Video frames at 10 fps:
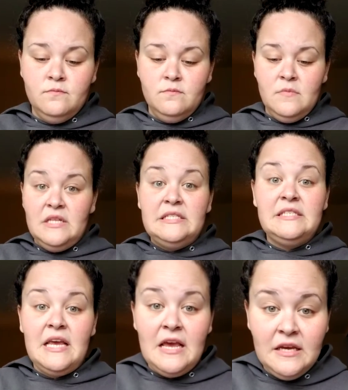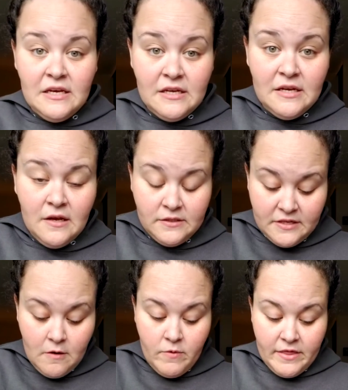the sink so
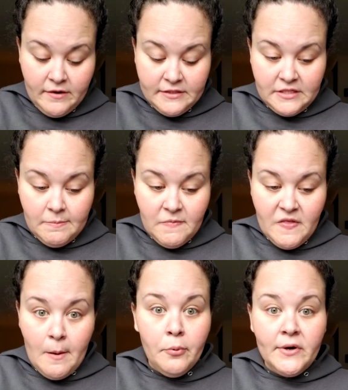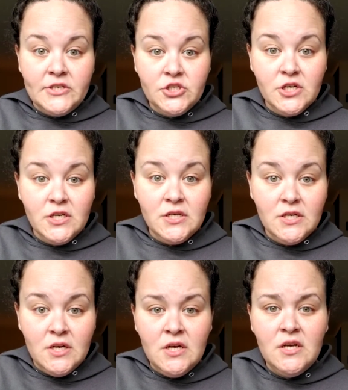that way there's some of that pressure,
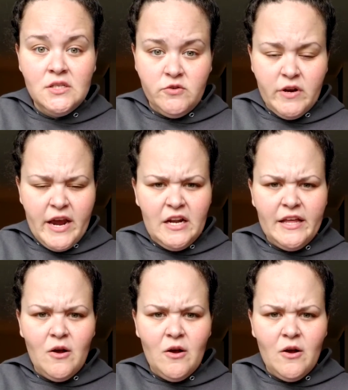so it kind of like